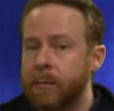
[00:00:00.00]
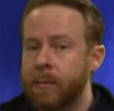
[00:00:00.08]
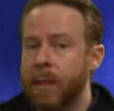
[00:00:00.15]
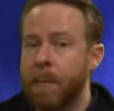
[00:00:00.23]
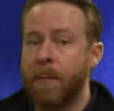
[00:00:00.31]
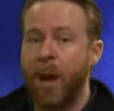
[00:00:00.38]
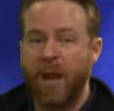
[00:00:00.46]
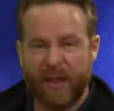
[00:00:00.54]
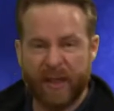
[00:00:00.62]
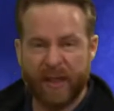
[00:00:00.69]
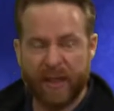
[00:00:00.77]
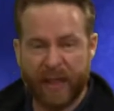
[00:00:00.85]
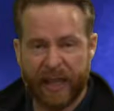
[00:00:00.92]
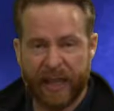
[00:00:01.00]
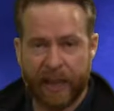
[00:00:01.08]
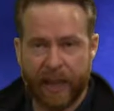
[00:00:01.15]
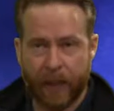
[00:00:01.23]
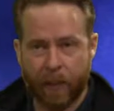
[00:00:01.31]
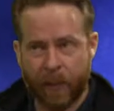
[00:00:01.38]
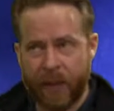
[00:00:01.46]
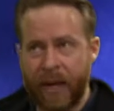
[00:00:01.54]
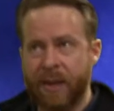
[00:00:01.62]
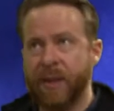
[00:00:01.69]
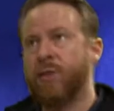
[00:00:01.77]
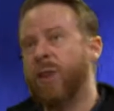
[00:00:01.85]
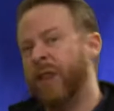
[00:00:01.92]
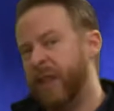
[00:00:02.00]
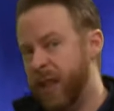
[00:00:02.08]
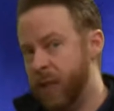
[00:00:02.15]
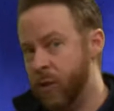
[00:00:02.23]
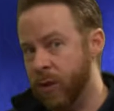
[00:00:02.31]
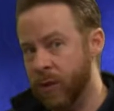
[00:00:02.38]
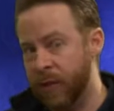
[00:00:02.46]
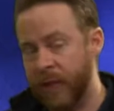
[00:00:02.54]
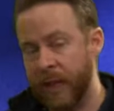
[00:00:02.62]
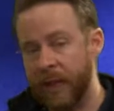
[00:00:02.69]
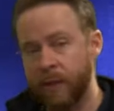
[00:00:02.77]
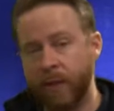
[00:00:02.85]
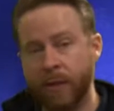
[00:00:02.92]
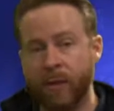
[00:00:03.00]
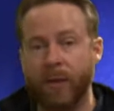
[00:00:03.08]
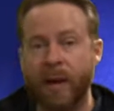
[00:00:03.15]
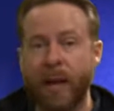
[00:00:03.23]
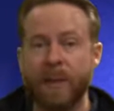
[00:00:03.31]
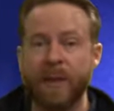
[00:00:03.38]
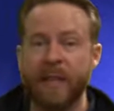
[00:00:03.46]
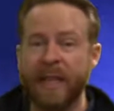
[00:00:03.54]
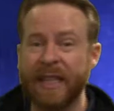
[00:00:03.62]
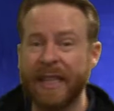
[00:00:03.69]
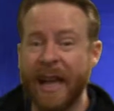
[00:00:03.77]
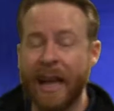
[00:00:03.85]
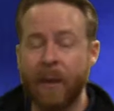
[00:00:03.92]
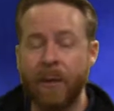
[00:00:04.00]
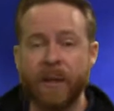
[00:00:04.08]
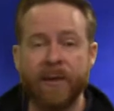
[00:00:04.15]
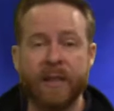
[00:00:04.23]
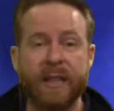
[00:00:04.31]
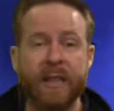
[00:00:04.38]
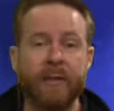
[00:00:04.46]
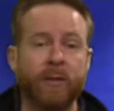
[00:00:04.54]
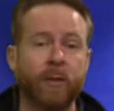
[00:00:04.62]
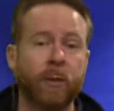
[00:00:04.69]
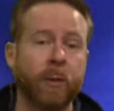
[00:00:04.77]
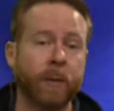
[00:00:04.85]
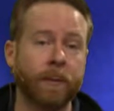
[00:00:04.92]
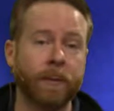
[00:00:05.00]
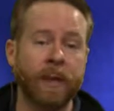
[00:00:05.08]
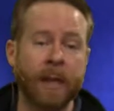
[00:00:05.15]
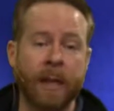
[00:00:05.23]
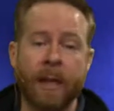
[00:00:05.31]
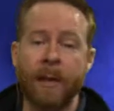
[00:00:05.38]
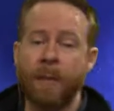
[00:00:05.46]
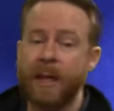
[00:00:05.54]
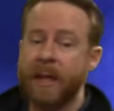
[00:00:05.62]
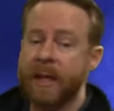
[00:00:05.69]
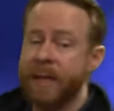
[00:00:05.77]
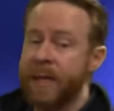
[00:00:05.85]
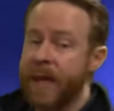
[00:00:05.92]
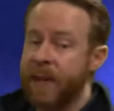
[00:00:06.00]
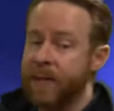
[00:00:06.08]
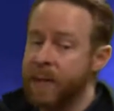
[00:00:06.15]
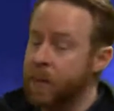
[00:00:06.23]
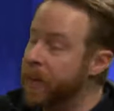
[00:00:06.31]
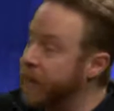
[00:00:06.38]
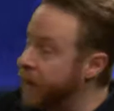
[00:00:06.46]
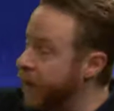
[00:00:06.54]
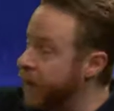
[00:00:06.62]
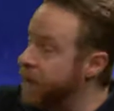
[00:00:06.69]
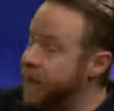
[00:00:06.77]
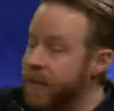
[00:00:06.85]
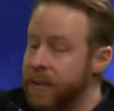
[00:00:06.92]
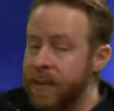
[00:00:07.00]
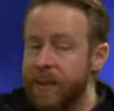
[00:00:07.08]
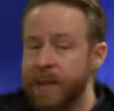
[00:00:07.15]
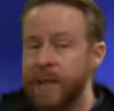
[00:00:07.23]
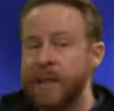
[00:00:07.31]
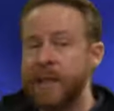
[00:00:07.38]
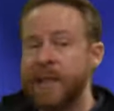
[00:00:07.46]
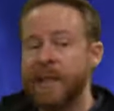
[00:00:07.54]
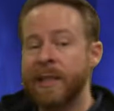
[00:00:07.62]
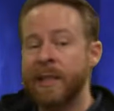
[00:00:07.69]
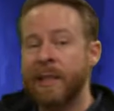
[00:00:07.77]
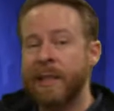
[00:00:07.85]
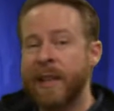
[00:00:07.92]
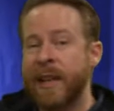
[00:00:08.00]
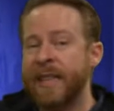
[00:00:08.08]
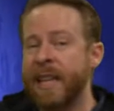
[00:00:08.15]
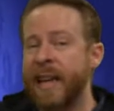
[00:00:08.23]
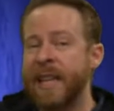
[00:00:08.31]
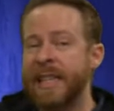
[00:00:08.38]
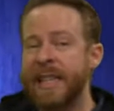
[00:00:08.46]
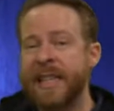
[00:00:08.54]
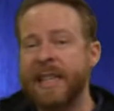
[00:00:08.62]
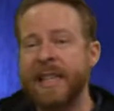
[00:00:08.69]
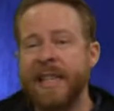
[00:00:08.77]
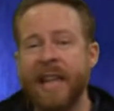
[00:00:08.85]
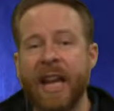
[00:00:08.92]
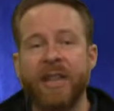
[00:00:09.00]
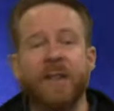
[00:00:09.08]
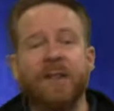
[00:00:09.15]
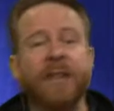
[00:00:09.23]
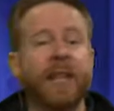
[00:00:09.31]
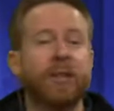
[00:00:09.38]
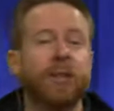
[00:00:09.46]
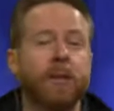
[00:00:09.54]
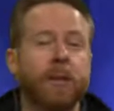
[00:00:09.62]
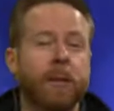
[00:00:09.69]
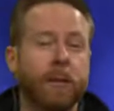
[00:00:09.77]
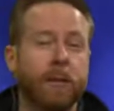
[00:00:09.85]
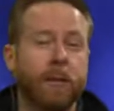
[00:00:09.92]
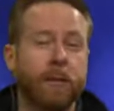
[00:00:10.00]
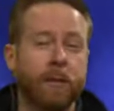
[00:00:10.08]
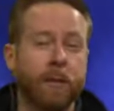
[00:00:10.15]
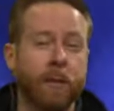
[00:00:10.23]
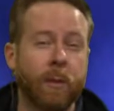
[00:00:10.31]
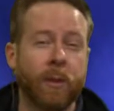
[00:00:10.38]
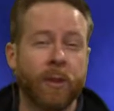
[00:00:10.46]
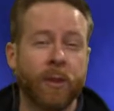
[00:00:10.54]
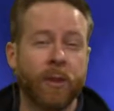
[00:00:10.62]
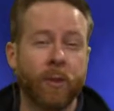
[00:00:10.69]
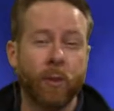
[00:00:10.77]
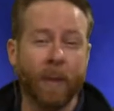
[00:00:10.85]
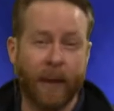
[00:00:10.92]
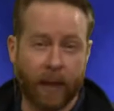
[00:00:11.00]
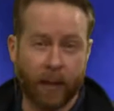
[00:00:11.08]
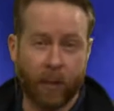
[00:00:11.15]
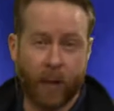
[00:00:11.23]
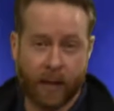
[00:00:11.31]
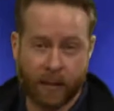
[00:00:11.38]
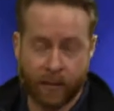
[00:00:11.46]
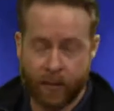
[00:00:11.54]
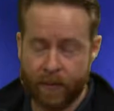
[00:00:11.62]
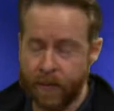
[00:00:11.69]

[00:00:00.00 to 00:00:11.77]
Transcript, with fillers: the mollusks like clams and the crustaceans like little crabs and things out of the sea floor. Because they have these big tusks, it's not as easy to catch a fish while they're swimming around.